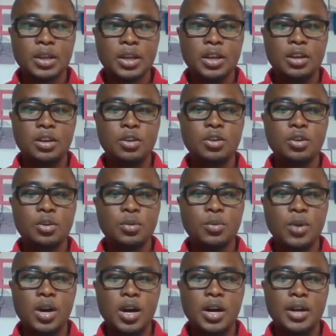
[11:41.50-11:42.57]
hello
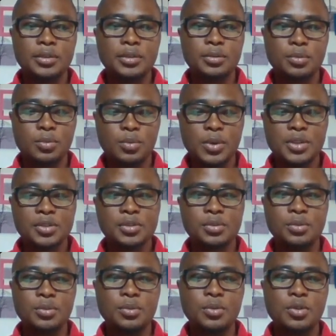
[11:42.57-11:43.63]
world. We want
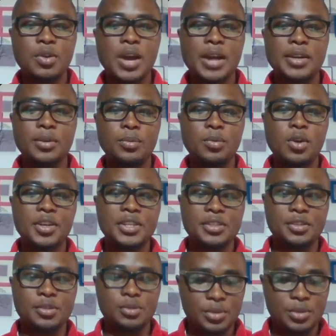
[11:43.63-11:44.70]
to know how the word
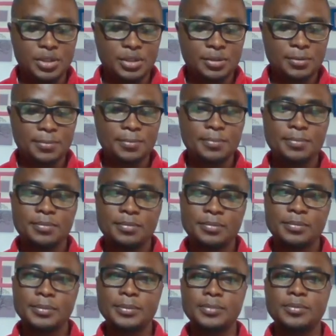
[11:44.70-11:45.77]
is doing.
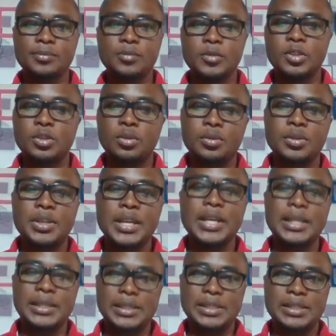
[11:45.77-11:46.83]
So
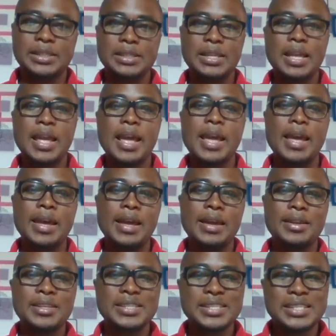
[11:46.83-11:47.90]
this is
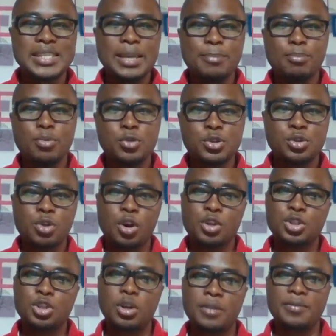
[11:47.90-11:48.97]
a simple
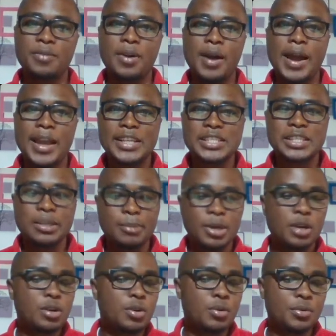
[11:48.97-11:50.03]
structure of our
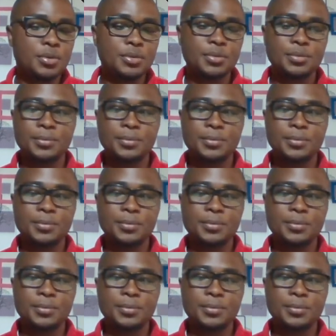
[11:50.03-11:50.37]
HTML code.